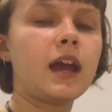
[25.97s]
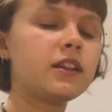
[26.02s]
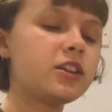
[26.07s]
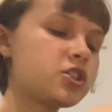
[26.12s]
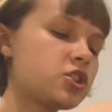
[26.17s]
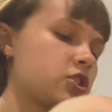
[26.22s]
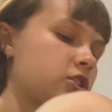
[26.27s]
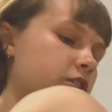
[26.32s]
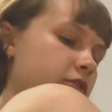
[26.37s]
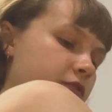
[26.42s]
I
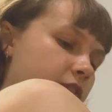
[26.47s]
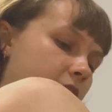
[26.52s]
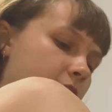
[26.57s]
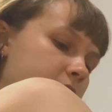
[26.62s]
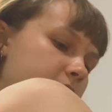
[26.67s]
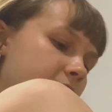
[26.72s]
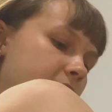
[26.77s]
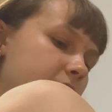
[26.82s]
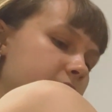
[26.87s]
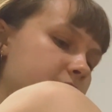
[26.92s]
literally
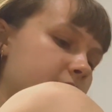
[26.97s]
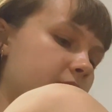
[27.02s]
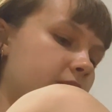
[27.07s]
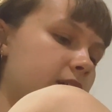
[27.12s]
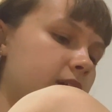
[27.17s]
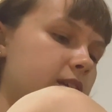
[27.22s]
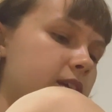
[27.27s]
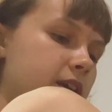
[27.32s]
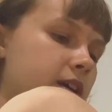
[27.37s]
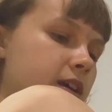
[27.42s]
found out
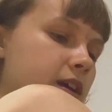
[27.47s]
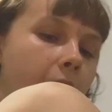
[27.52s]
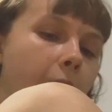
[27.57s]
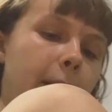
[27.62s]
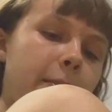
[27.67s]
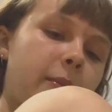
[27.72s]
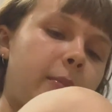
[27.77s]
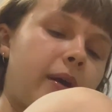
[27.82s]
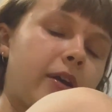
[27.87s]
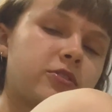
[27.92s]
that
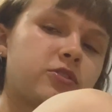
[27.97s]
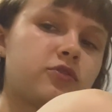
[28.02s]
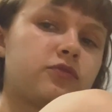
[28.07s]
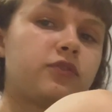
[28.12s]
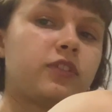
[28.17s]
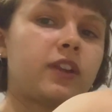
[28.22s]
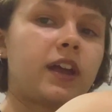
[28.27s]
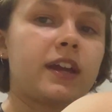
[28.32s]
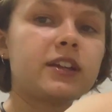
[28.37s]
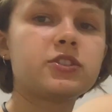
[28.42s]
I'm about to
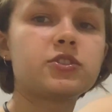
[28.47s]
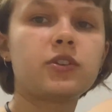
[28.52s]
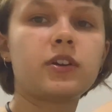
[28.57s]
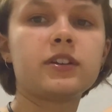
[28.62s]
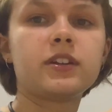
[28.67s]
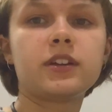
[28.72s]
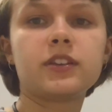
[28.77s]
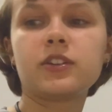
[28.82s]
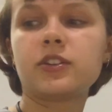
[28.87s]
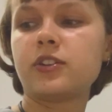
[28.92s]
fly to
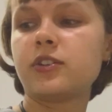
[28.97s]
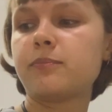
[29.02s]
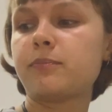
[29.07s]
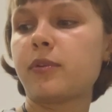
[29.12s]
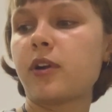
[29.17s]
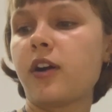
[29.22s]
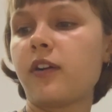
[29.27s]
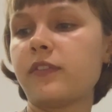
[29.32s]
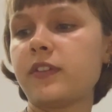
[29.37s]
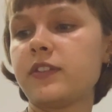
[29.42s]
another
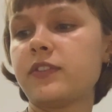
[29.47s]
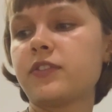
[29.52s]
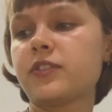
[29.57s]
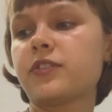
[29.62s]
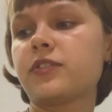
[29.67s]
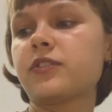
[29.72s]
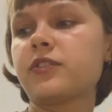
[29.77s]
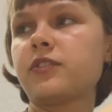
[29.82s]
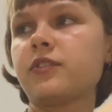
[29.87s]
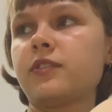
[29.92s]

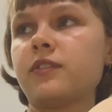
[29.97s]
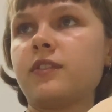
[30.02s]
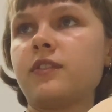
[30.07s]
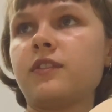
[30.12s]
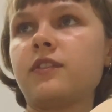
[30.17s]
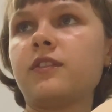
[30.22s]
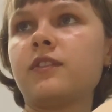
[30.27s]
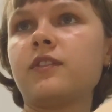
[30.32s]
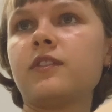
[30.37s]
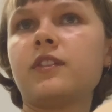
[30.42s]
province
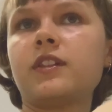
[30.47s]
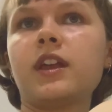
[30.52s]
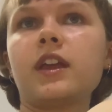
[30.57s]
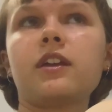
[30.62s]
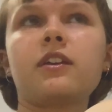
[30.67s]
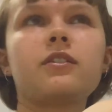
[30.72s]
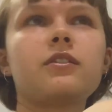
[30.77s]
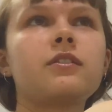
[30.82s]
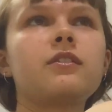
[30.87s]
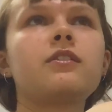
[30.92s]

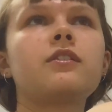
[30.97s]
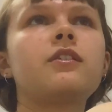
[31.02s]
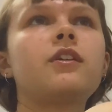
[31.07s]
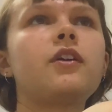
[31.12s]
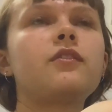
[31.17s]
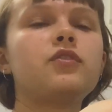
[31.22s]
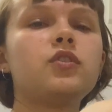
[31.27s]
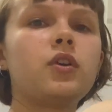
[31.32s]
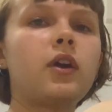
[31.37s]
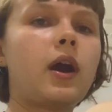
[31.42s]
like a
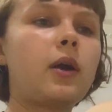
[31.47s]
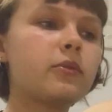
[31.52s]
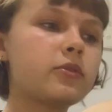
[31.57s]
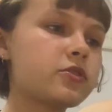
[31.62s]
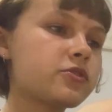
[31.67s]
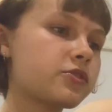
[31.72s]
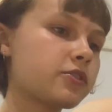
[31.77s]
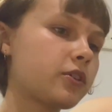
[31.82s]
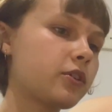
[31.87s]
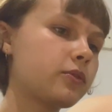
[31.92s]
few
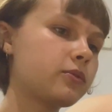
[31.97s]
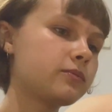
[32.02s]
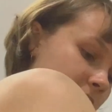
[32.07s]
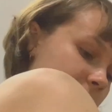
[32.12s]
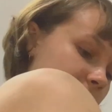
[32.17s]
hours ago.